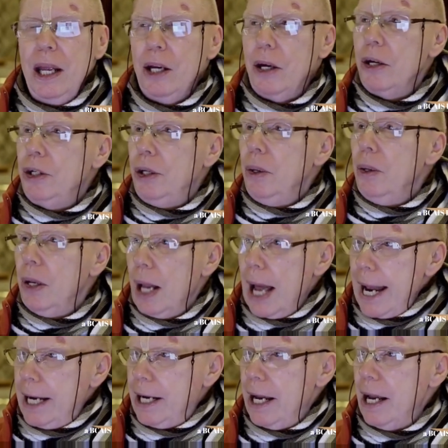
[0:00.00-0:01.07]
because you
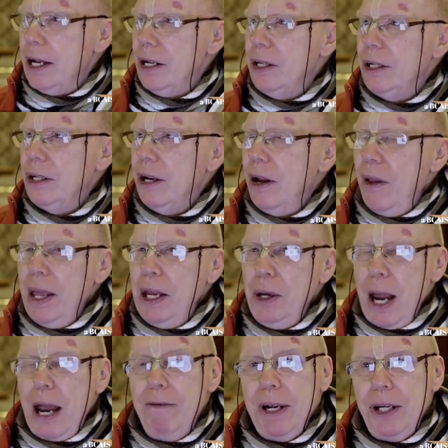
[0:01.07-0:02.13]
like it.
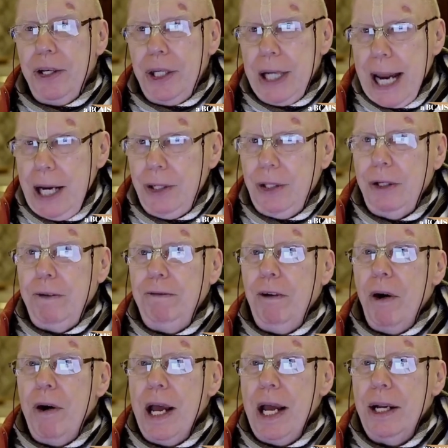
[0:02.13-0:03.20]
You have a taste
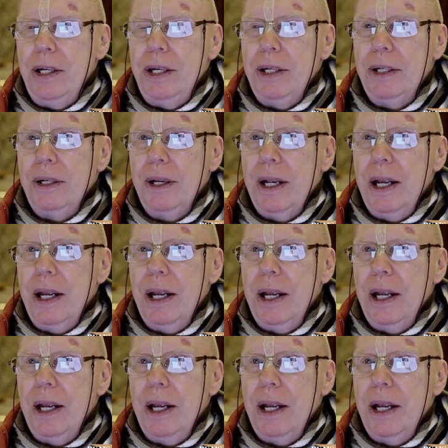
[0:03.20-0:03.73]
for it.